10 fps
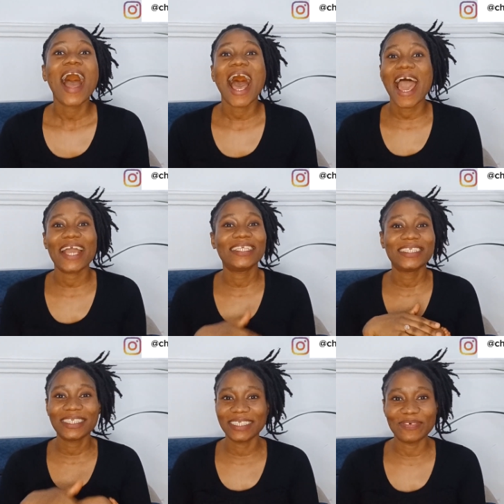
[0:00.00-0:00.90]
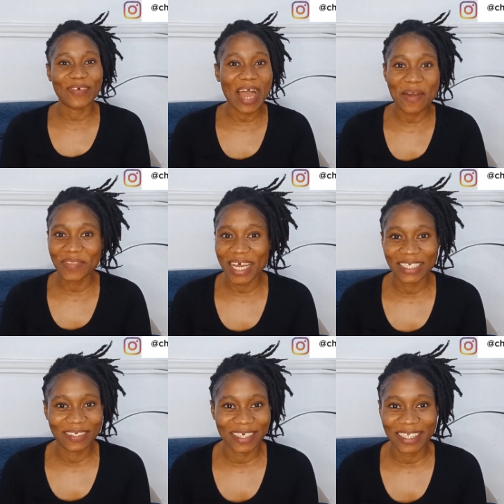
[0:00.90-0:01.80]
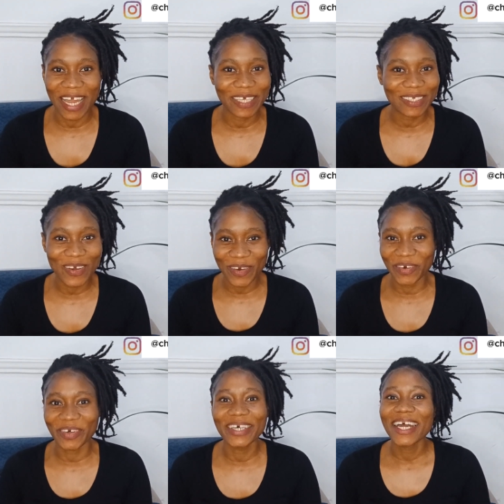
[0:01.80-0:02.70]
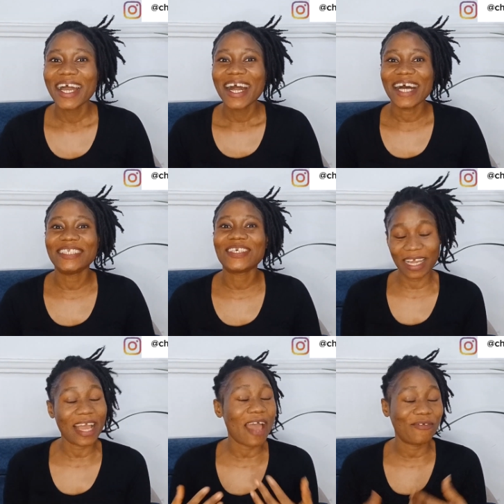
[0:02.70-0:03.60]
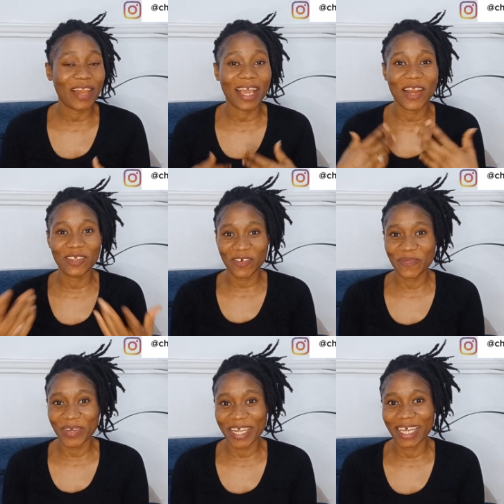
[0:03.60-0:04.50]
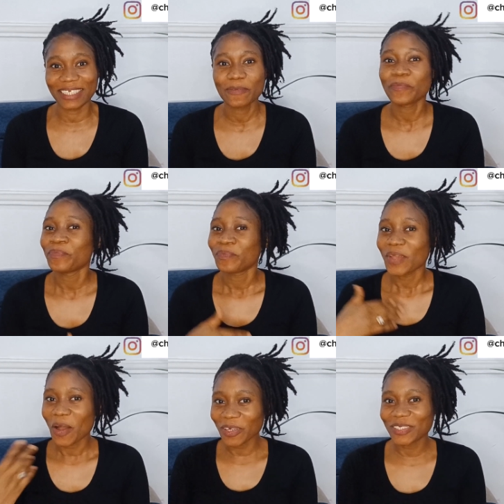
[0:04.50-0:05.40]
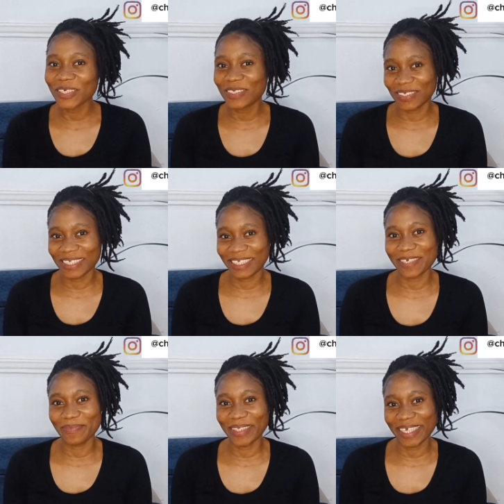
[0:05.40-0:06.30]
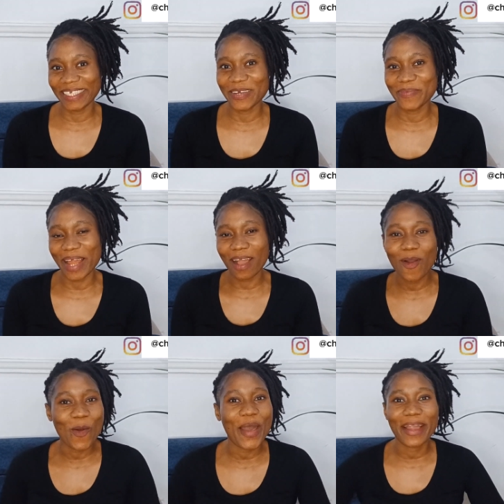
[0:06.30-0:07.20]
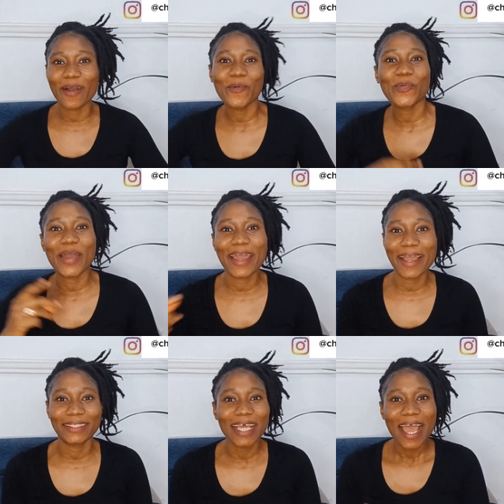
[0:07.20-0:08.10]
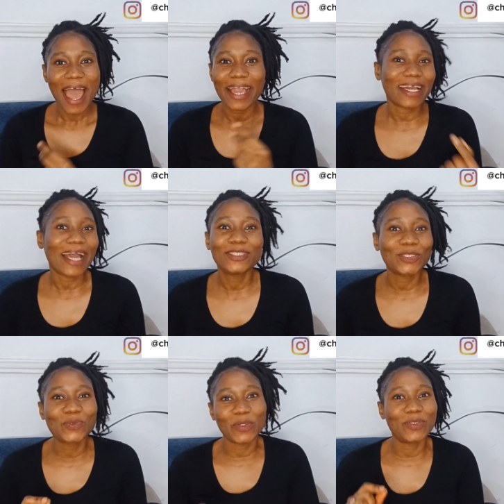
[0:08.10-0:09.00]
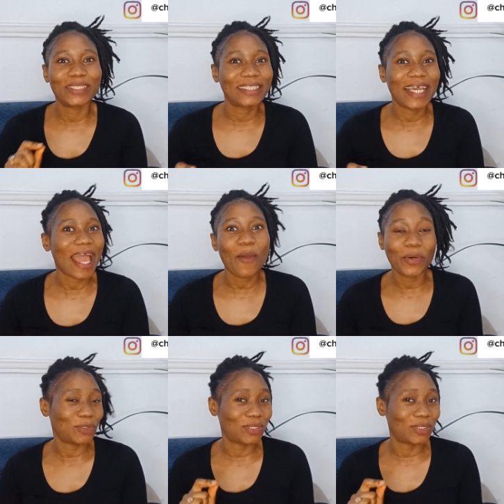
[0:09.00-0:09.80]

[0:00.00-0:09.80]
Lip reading: I didn't even have that strength at all. And so I feel like a lot of mothers also do the same thing. They'll be like, oh, I can't wait, I just want to see, I want to